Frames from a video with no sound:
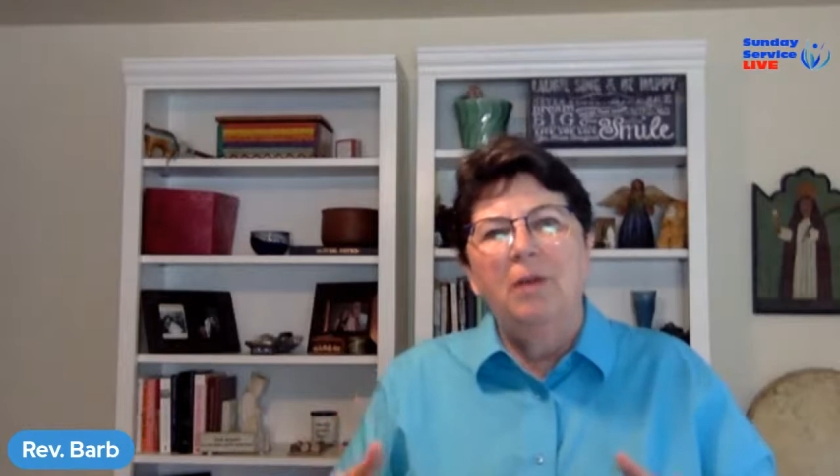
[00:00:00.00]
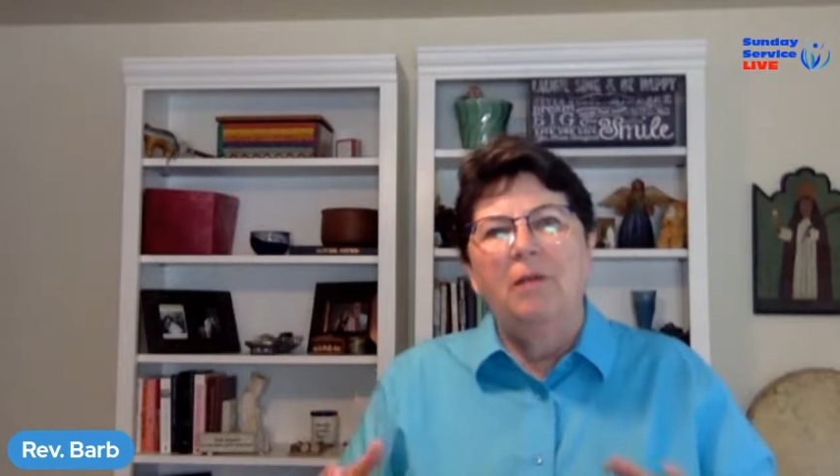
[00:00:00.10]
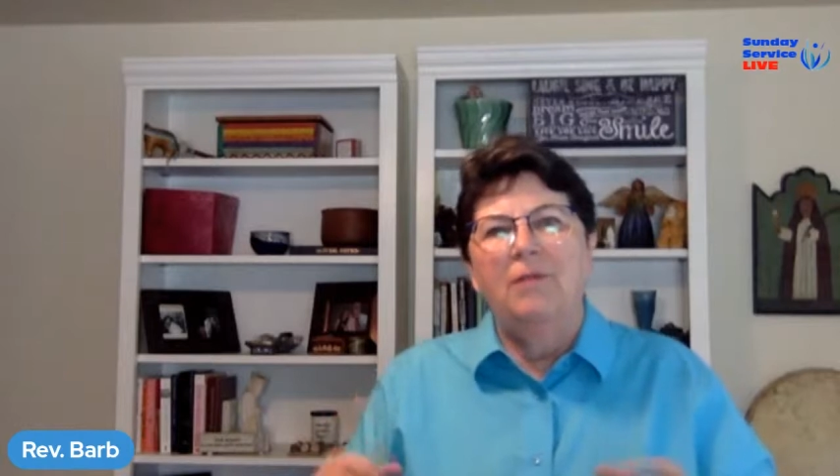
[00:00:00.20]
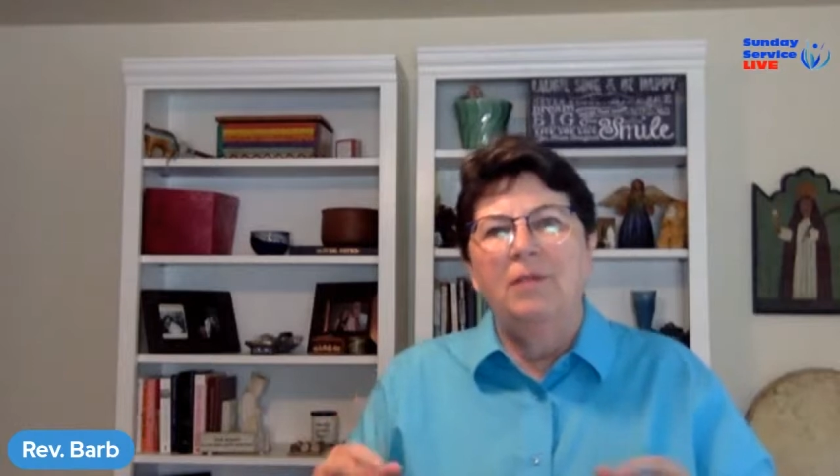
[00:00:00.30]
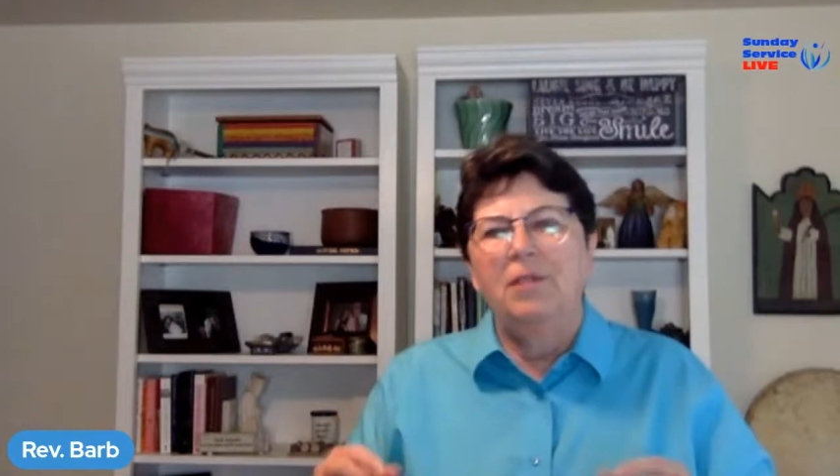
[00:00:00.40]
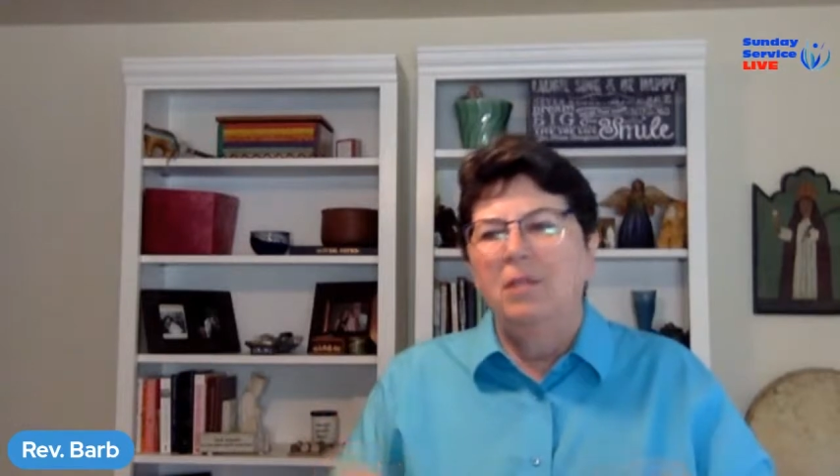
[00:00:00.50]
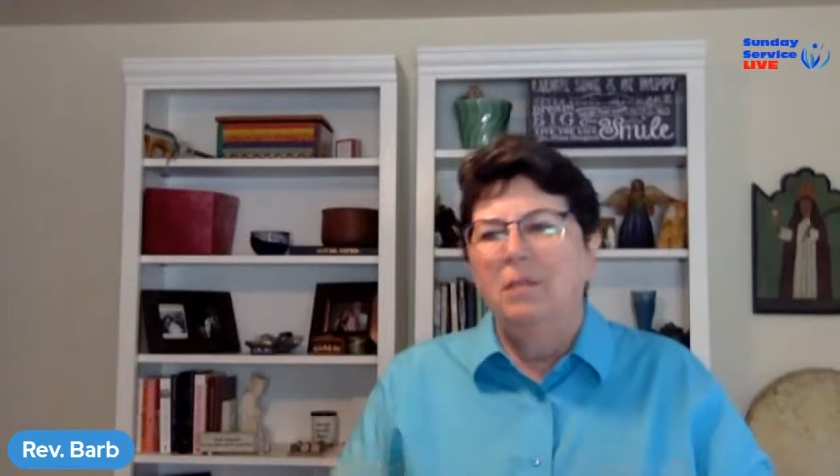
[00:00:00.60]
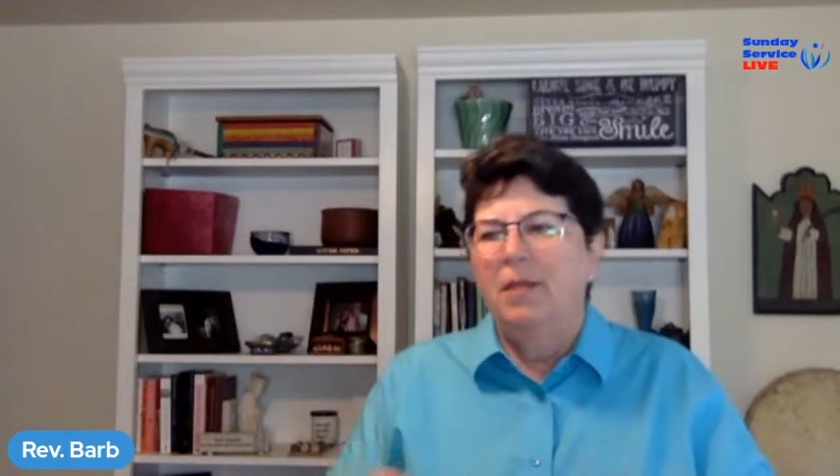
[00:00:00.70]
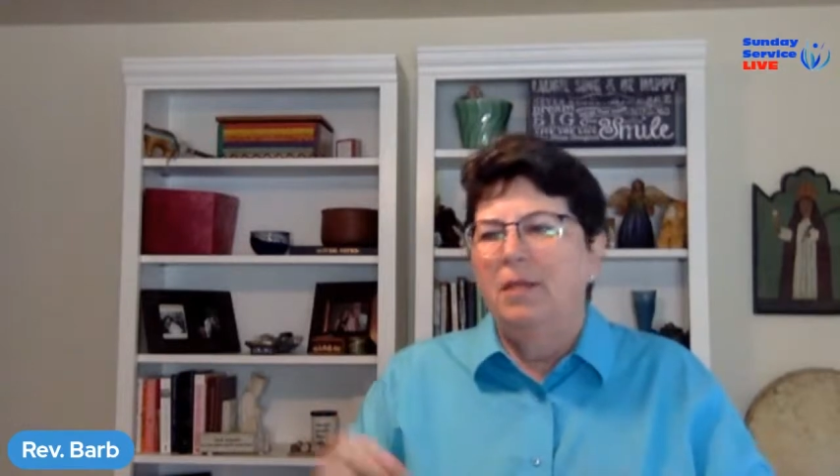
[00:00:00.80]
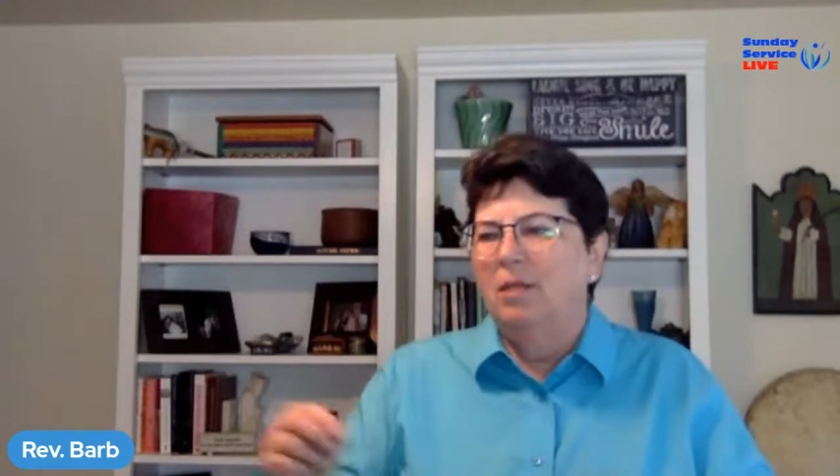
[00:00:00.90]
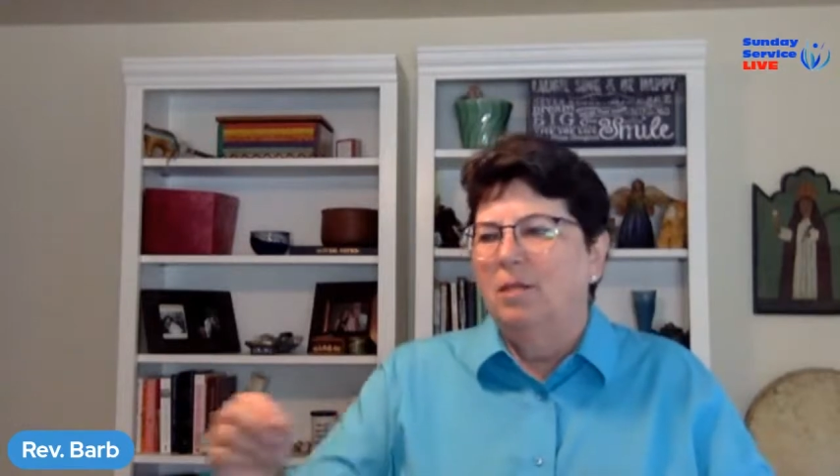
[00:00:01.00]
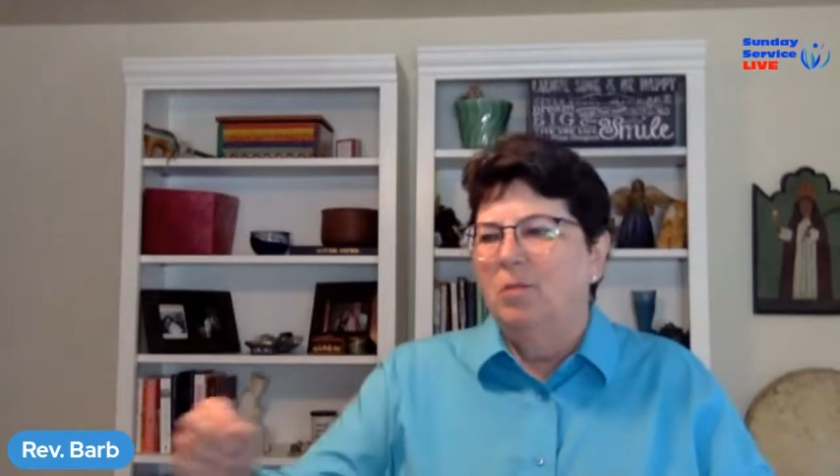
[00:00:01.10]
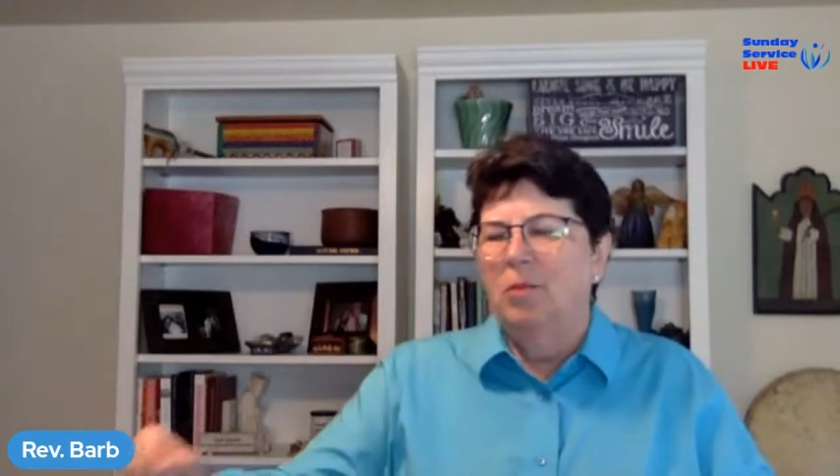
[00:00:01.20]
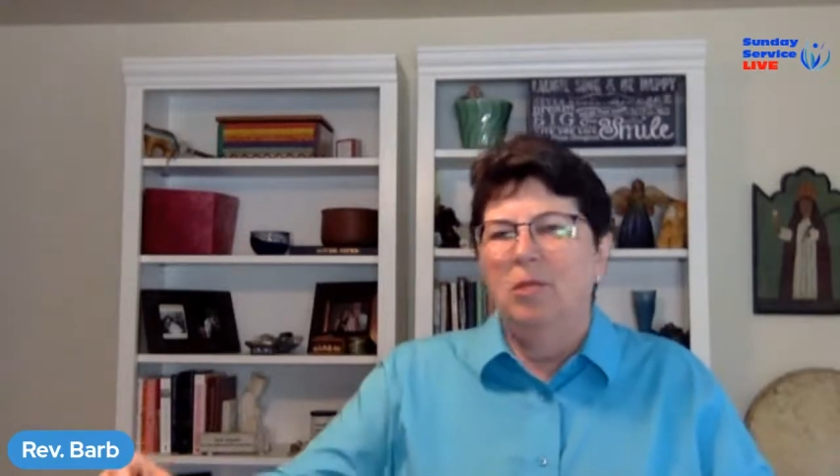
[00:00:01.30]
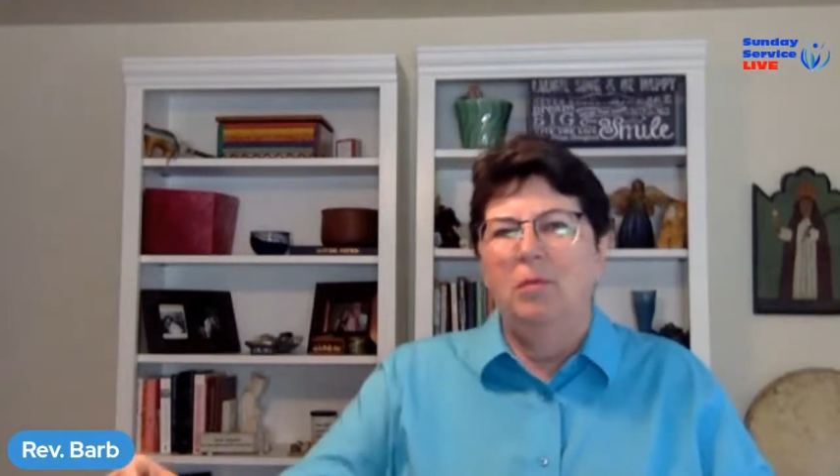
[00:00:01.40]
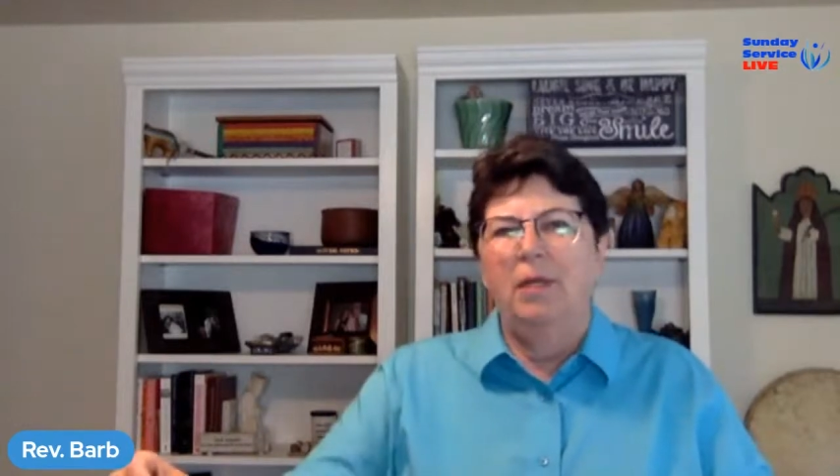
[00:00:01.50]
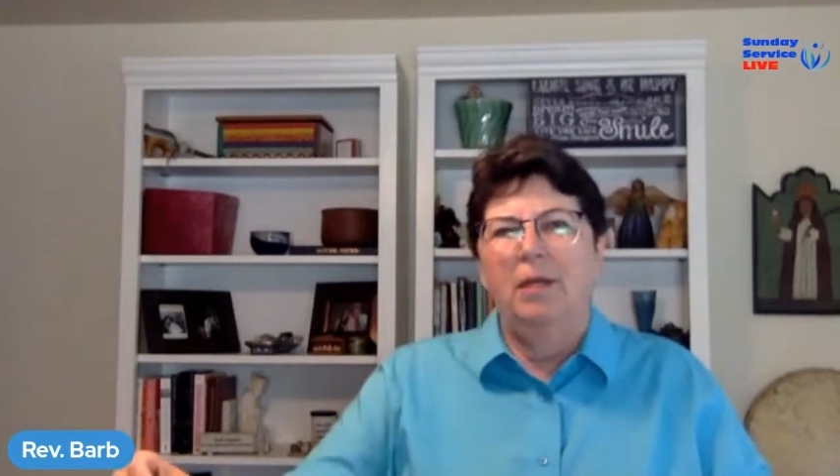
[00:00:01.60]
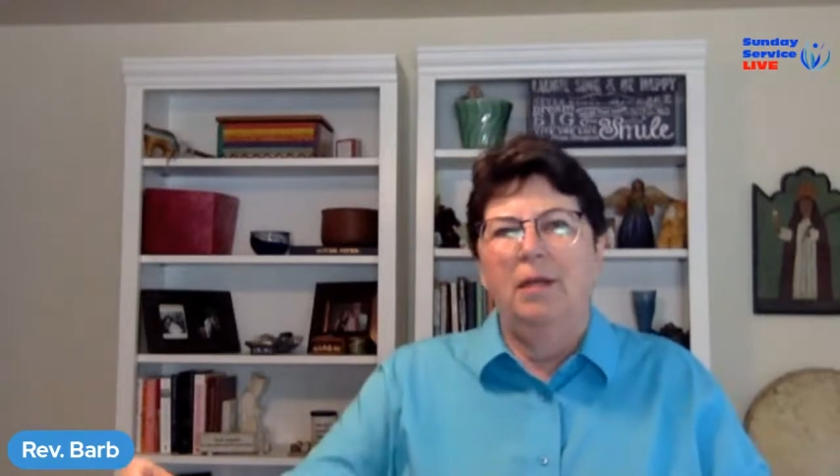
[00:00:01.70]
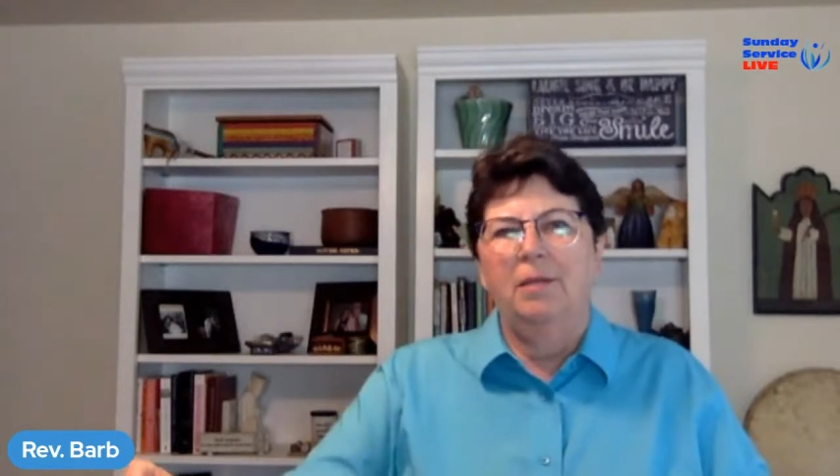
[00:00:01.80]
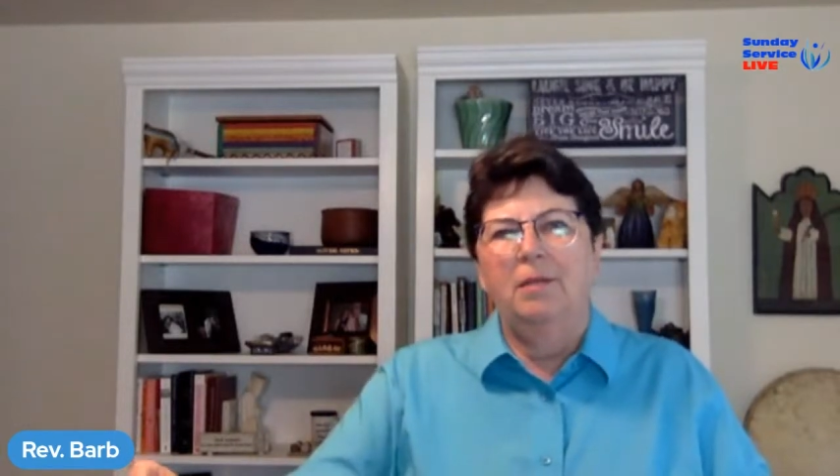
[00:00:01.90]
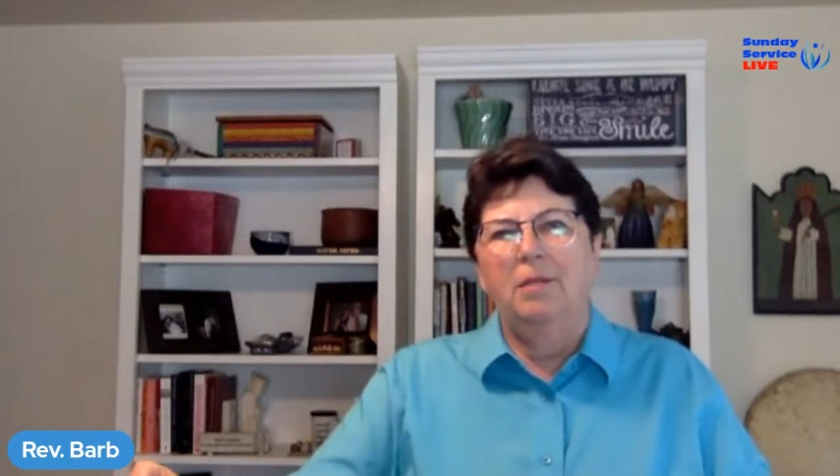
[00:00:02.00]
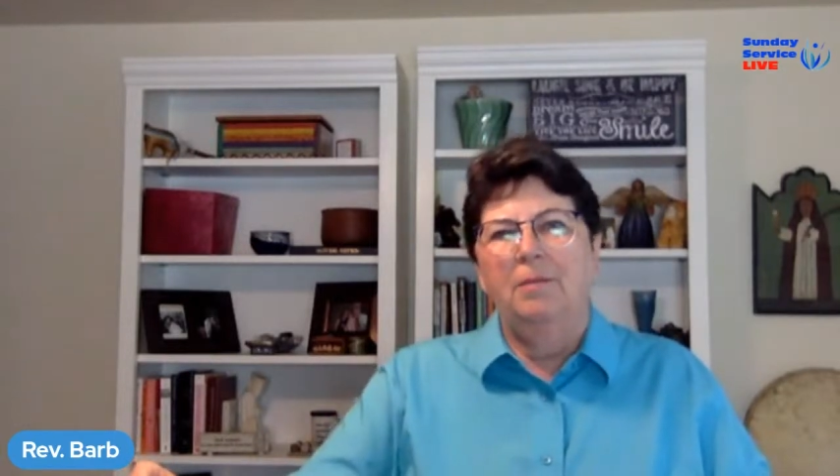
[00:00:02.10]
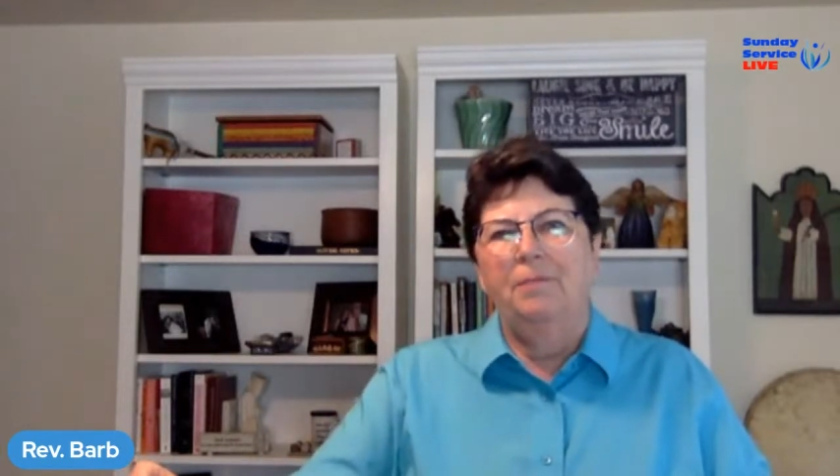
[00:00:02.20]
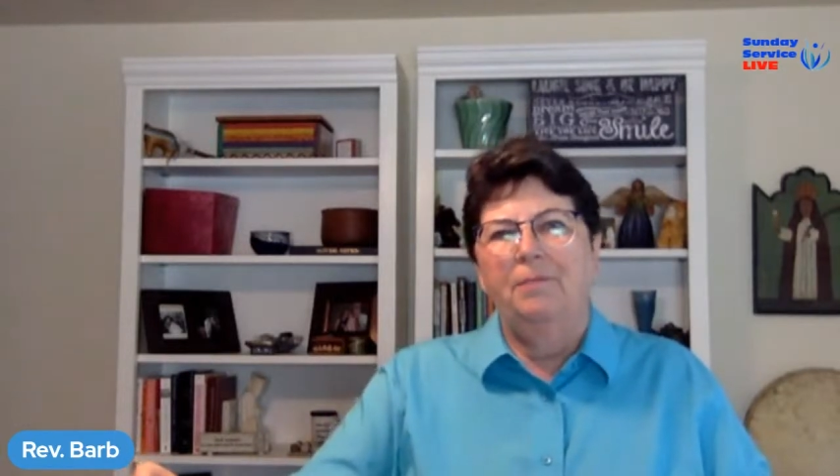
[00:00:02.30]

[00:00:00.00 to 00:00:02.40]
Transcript: of the spaces between us.